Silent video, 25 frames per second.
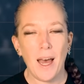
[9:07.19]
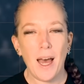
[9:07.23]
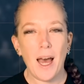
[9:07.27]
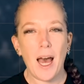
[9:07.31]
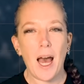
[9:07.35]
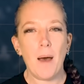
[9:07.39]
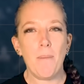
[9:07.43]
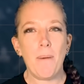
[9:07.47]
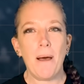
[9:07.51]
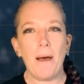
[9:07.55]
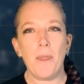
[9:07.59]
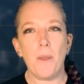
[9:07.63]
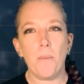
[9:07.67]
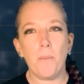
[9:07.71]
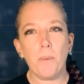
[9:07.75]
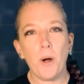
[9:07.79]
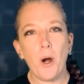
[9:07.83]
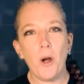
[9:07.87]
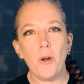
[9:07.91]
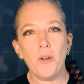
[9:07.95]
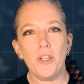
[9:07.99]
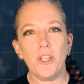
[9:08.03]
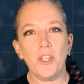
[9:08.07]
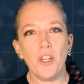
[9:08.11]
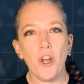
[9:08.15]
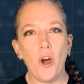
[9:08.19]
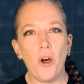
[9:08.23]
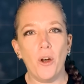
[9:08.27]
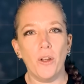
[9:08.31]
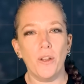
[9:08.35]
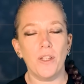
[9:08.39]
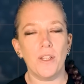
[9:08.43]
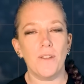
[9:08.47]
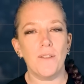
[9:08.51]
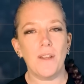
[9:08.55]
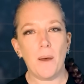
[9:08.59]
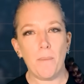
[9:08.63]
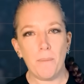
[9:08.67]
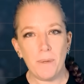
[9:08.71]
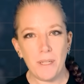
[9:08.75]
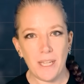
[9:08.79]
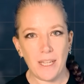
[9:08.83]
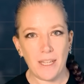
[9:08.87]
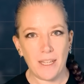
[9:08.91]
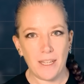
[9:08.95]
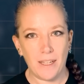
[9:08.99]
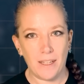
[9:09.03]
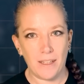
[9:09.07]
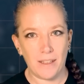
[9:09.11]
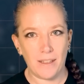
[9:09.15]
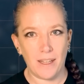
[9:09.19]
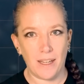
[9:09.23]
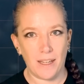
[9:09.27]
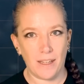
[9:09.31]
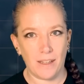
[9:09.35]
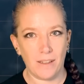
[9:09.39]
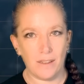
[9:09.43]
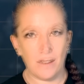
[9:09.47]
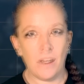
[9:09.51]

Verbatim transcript: about the pros and cons of that particular thing.